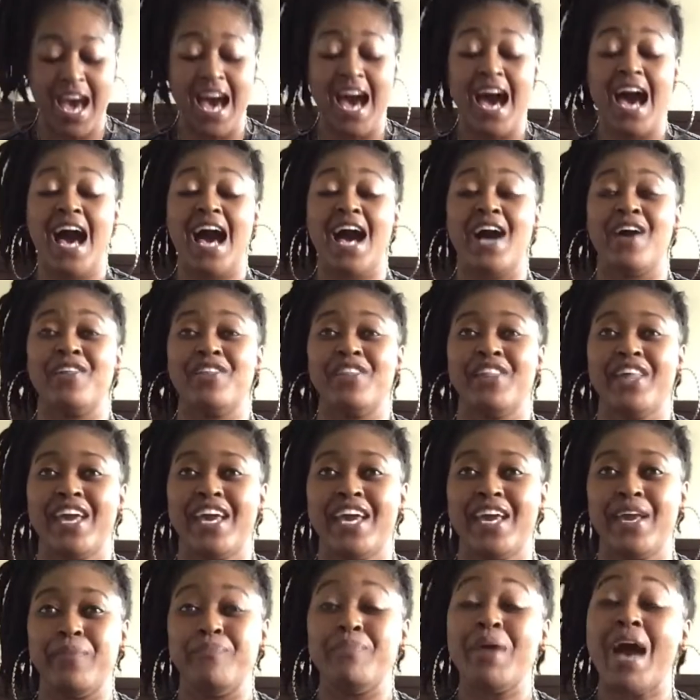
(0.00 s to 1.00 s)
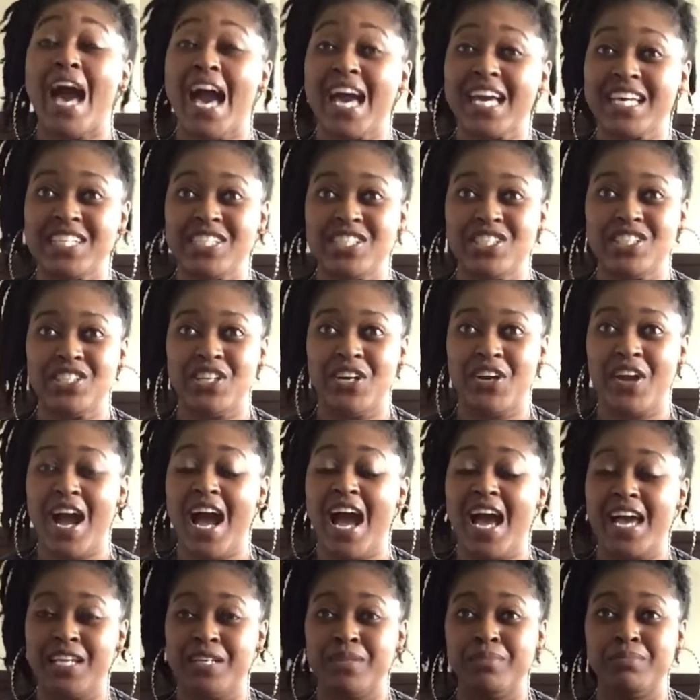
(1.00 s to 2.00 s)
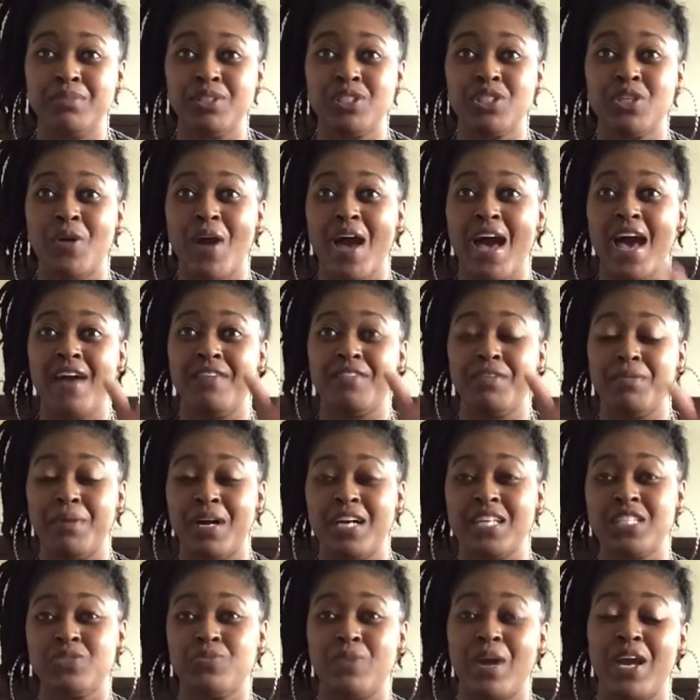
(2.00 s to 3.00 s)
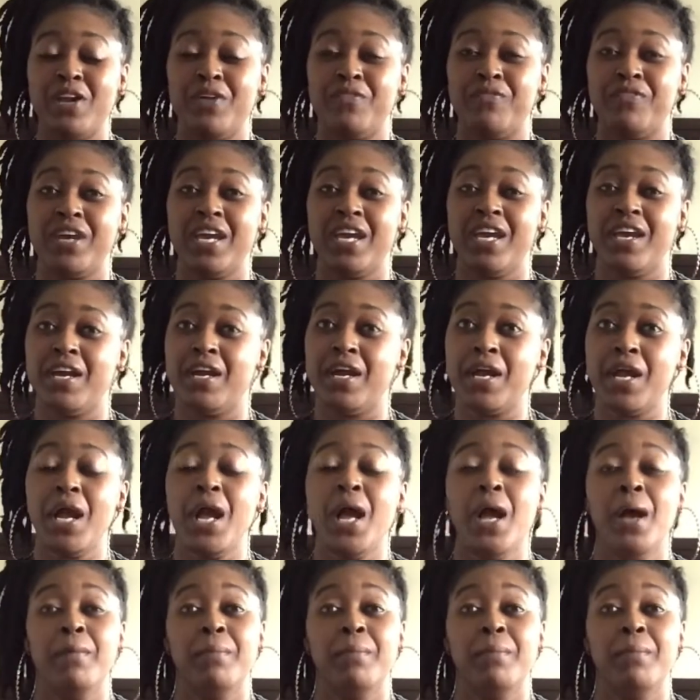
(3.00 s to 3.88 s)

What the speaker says: how they package their items. So I have the box right over here.